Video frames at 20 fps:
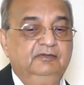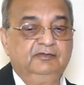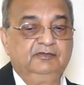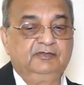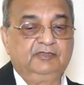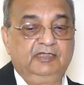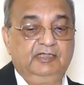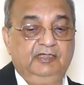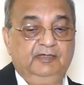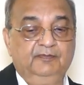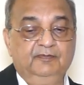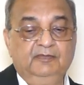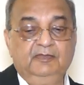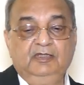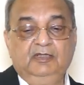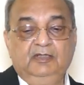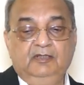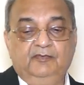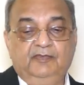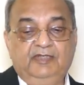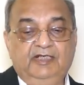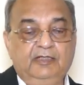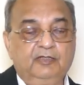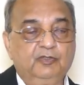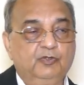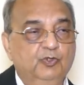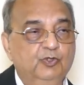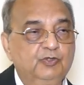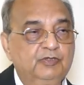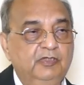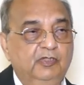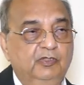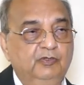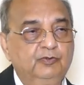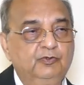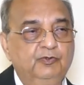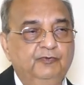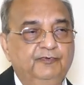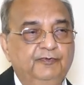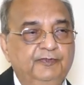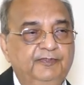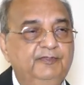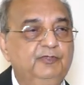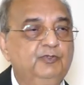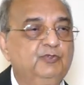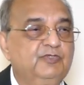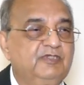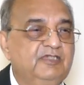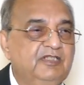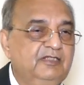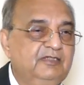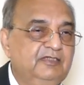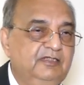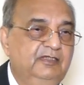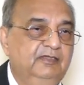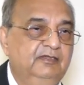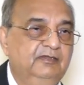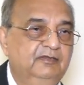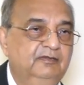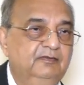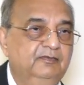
say, when it goes down to 50 to 60,